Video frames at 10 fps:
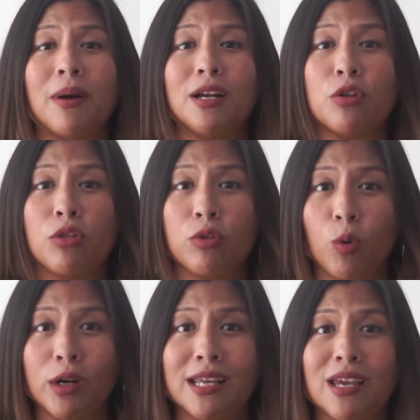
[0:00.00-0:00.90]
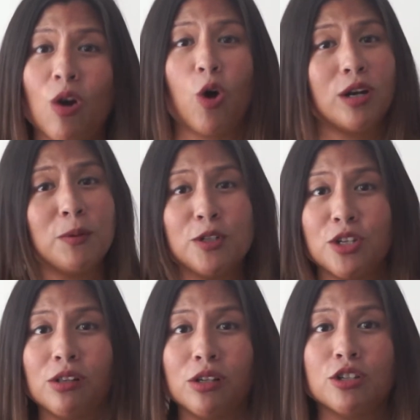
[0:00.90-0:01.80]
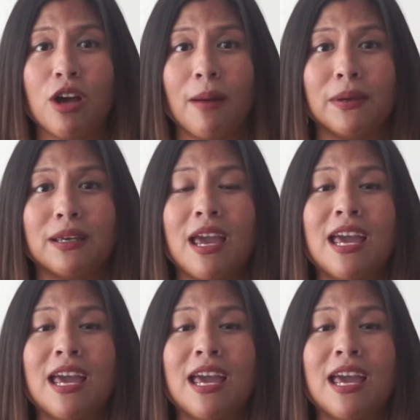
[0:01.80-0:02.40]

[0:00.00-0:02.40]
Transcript: an authority on a particular topic